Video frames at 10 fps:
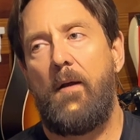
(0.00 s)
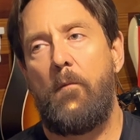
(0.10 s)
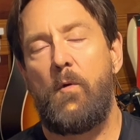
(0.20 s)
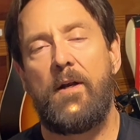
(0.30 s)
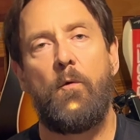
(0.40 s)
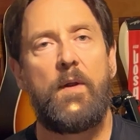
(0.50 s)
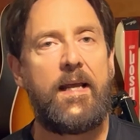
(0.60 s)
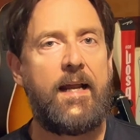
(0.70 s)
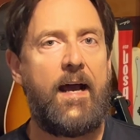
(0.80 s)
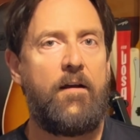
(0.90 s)
We don't
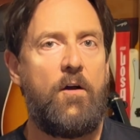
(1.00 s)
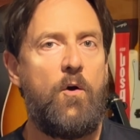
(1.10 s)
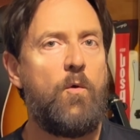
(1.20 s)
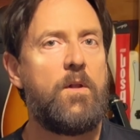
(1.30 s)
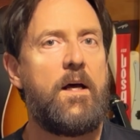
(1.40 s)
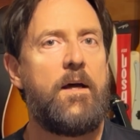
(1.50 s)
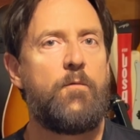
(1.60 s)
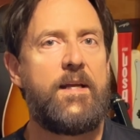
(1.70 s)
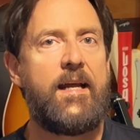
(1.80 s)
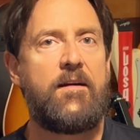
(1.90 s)
eat out a whole lot.
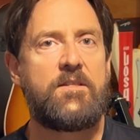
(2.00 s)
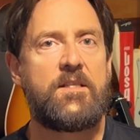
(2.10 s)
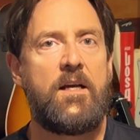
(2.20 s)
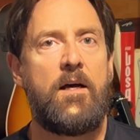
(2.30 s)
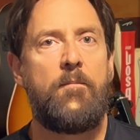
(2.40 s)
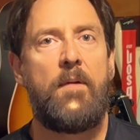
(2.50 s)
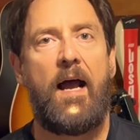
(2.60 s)
We eat out some.